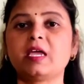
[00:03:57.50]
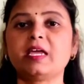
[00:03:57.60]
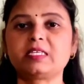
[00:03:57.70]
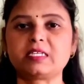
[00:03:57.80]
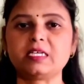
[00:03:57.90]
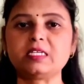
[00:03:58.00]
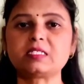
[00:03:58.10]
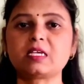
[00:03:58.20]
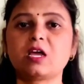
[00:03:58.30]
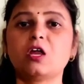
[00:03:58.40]
It
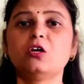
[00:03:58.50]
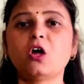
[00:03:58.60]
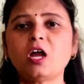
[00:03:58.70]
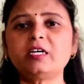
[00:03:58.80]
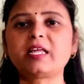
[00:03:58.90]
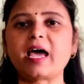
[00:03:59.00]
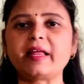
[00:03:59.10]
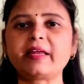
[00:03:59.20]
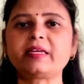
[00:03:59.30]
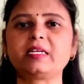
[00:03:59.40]
is not
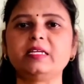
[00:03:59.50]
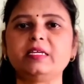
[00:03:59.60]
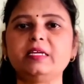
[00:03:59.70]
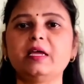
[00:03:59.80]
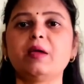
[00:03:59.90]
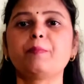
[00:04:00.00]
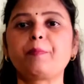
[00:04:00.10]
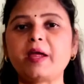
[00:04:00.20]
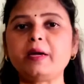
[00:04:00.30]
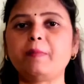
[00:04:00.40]
directly
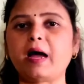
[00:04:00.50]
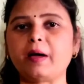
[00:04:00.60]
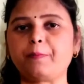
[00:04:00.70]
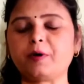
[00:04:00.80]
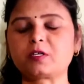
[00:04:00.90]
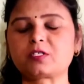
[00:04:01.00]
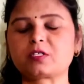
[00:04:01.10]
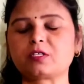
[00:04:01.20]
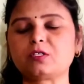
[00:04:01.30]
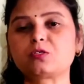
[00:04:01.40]
paid by a
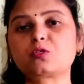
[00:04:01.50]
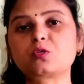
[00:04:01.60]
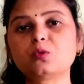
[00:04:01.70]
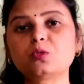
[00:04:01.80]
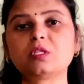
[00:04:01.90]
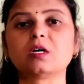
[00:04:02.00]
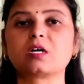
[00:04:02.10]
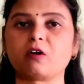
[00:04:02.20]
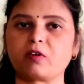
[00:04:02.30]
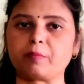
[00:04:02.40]
person to the
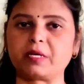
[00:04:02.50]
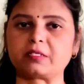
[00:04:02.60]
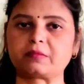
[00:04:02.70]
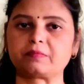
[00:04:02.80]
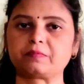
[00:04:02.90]
government.